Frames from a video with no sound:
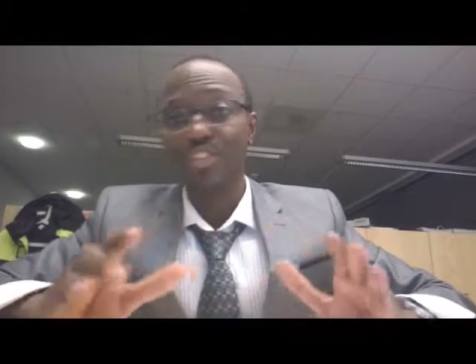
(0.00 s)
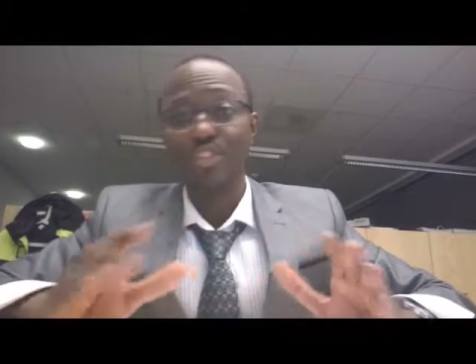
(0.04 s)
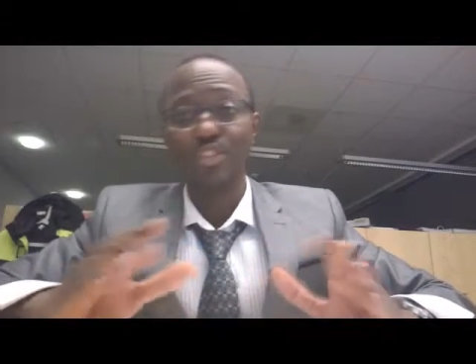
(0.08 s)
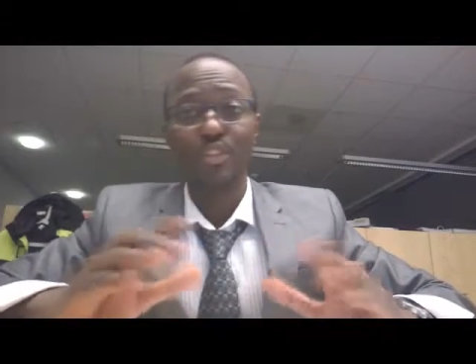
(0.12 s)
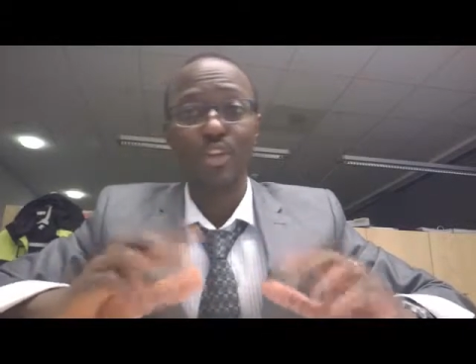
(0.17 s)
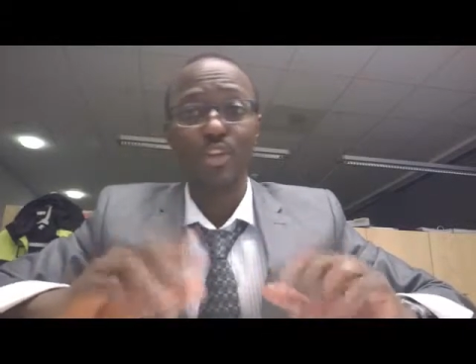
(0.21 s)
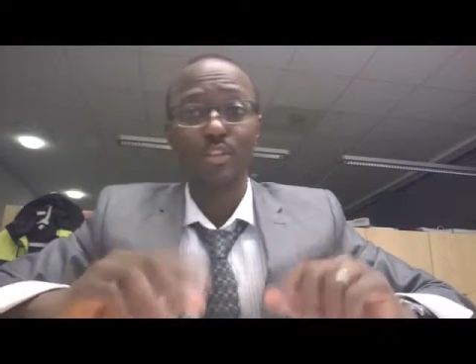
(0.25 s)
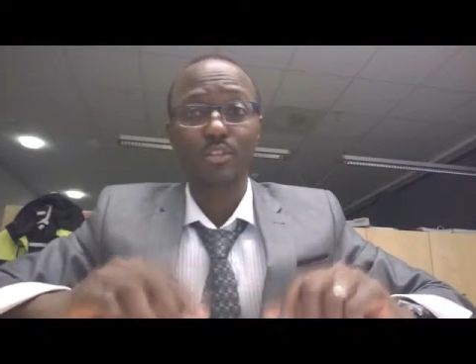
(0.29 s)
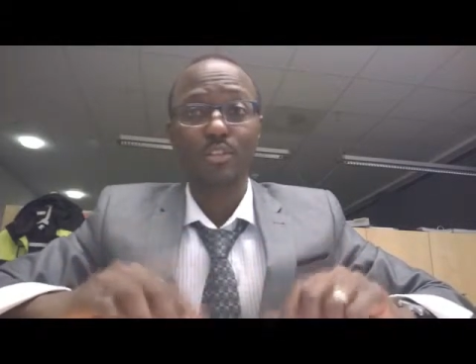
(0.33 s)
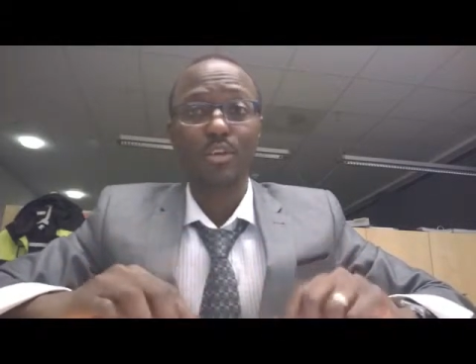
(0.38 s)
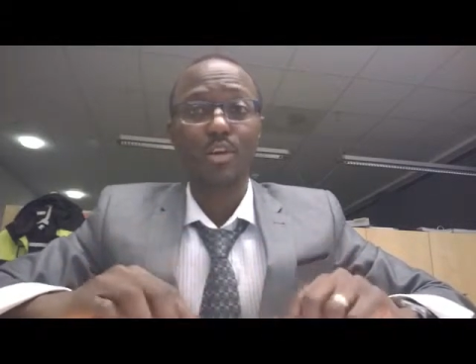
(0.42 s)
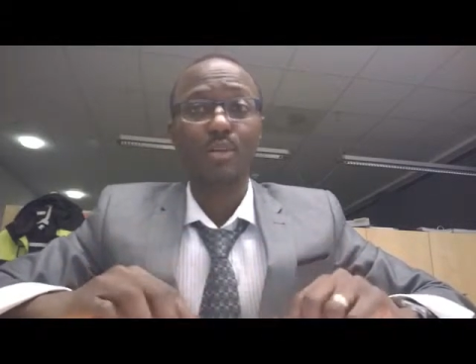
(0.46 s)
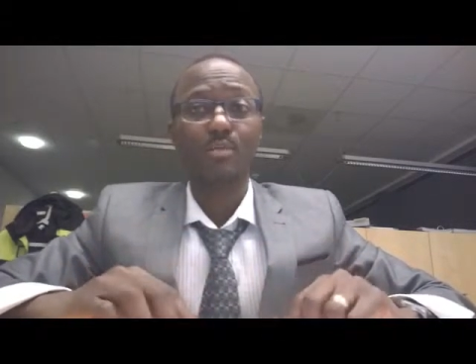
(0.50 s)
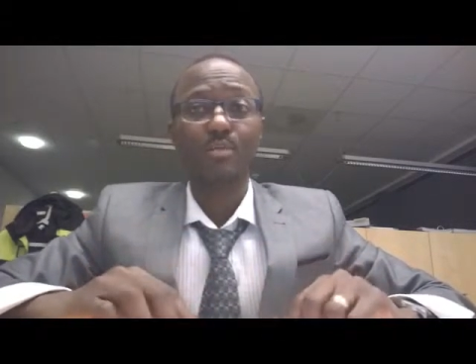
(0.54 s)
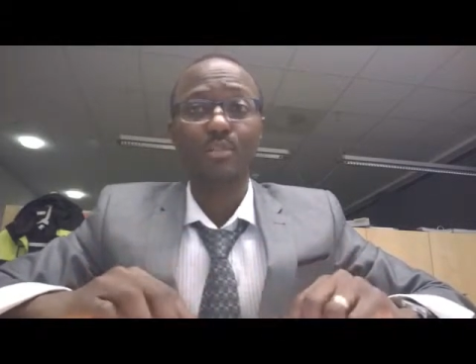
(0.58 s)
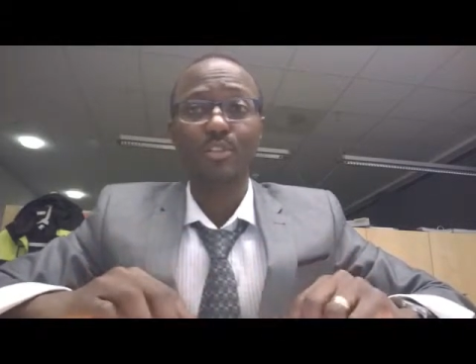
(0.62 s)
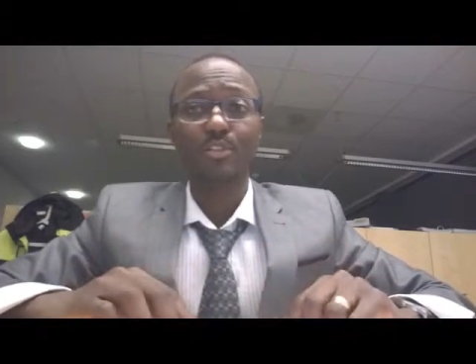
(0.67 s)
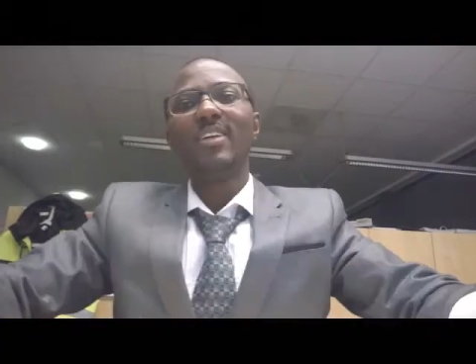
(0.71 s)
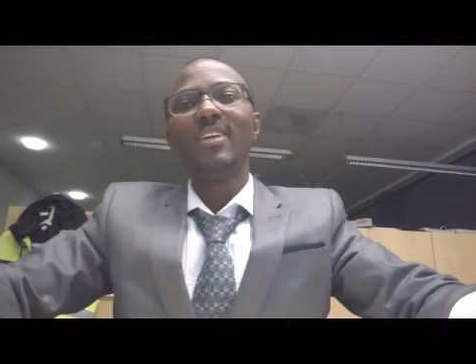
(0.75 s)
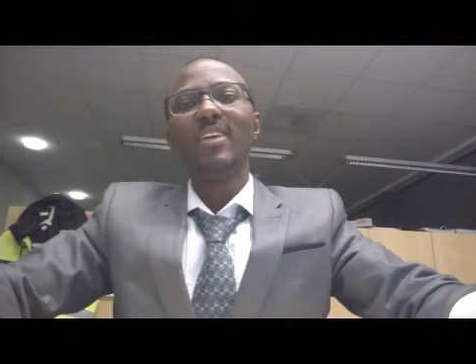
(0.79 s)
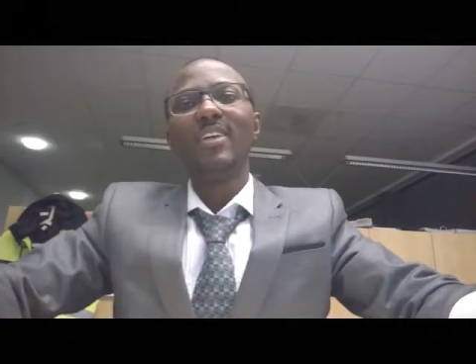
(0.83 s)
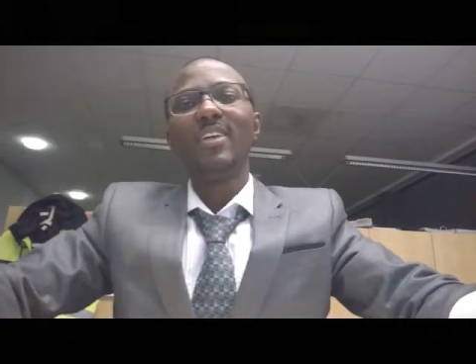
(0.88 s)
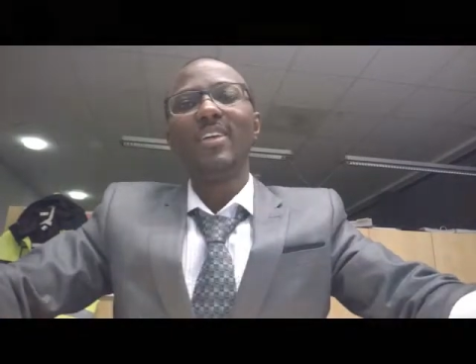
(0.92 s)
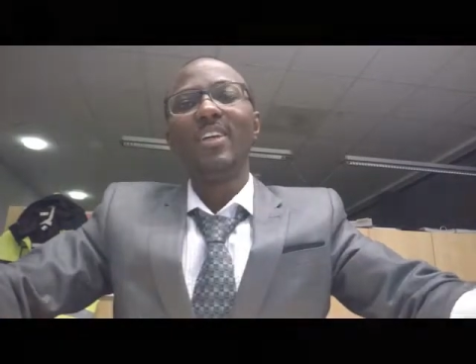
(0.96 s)
not common.
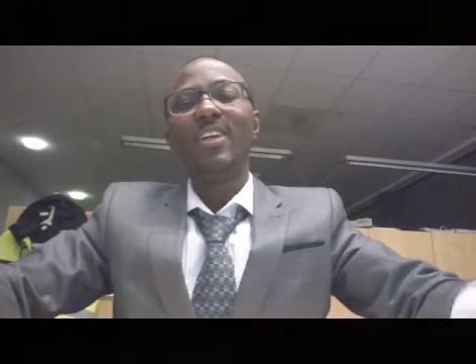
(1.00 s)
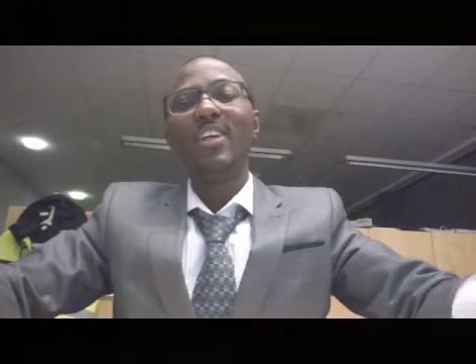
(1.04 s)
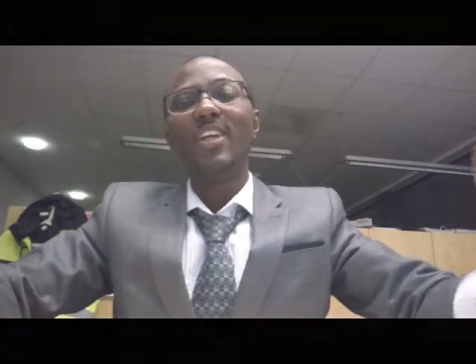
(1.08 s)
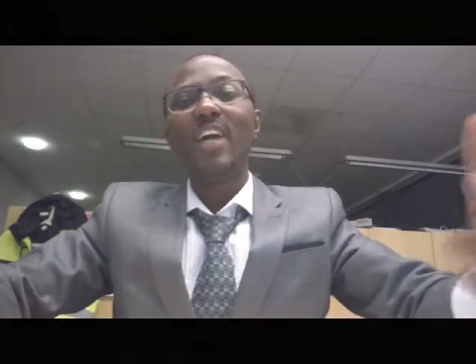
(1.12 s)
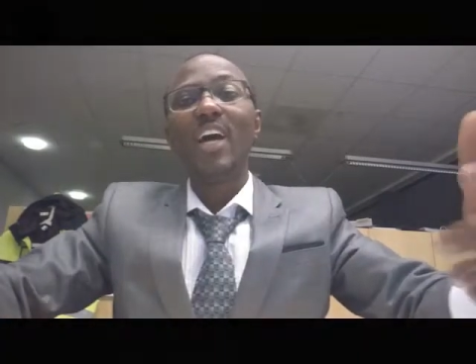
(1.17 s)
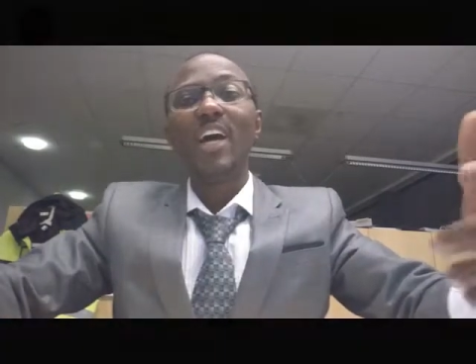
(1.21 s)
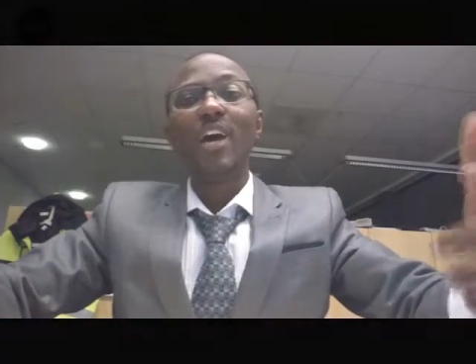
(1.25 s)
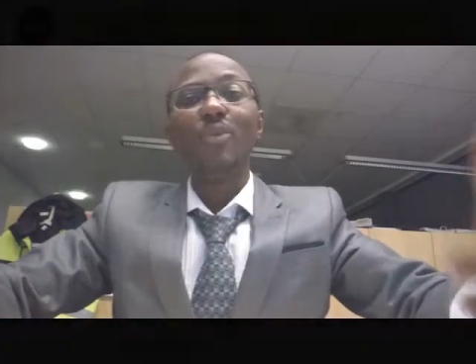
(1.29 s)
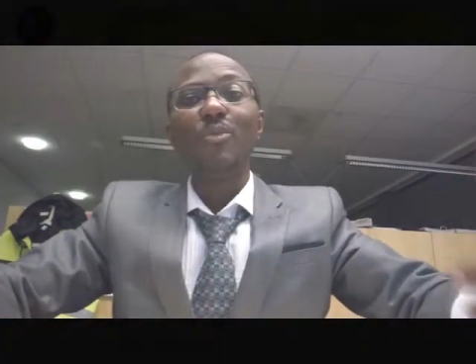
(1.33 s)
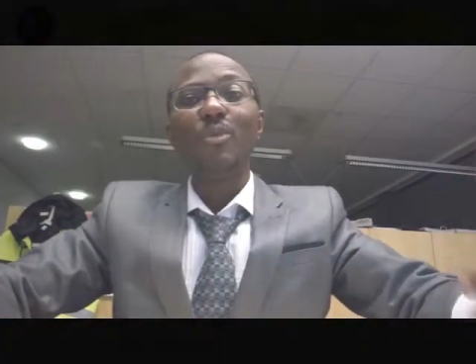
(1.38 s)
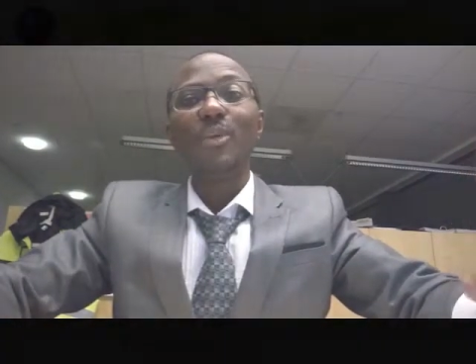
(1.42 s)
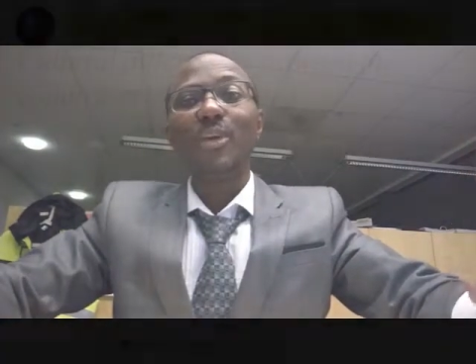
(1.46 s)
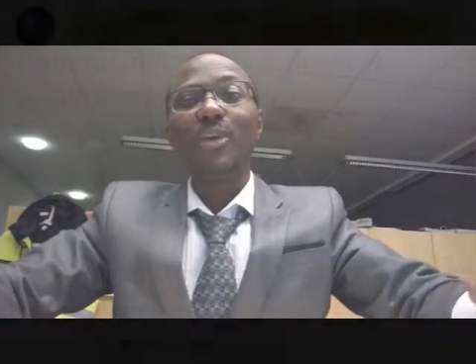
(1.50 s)
Now we're